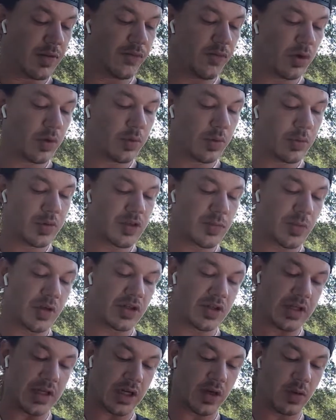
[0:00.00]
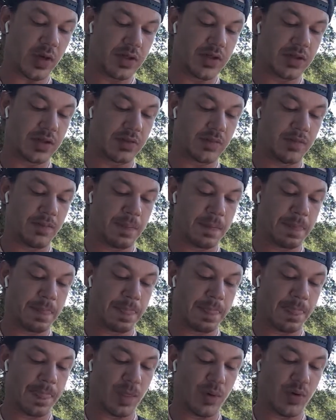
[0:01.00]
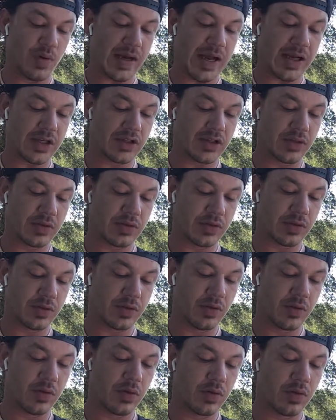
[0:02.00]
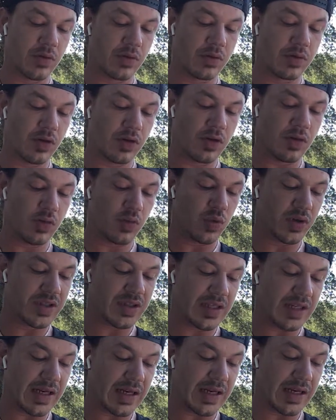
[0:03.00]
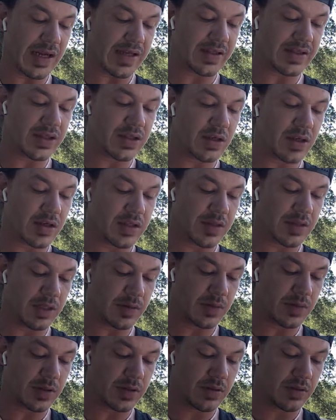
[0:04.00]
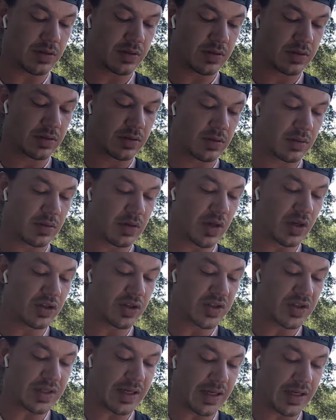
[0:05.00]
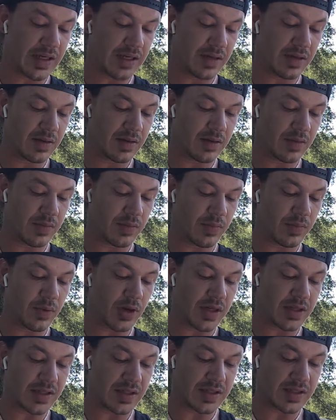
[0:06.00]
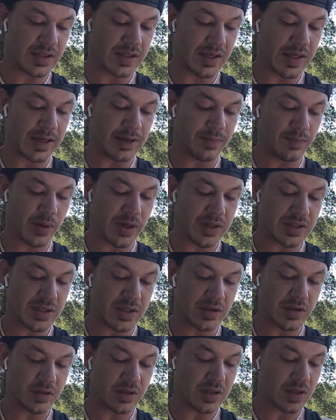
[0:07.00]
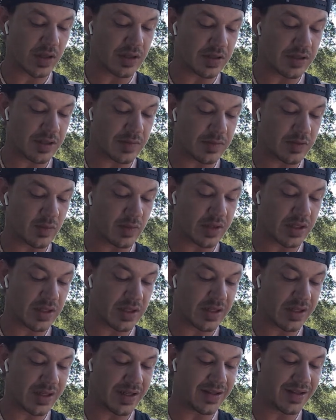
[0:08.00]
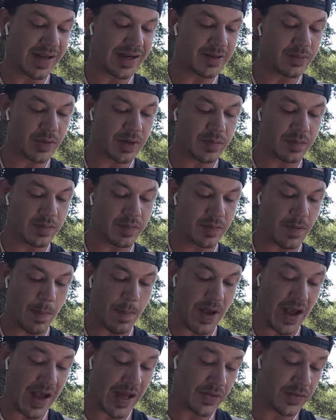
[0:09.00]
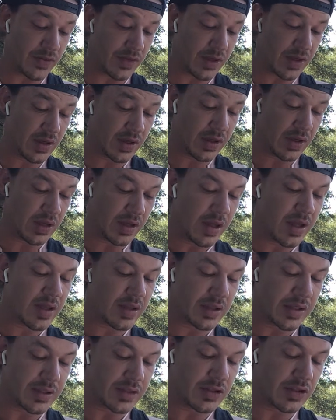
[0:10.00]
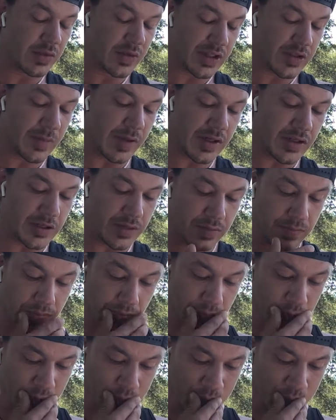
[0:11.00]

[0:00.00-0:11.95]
Before we respond to that question, we would ask you to look once again at this concept. Understanding, processing, and embracing those concepts within the enlightenment path leads to expansion.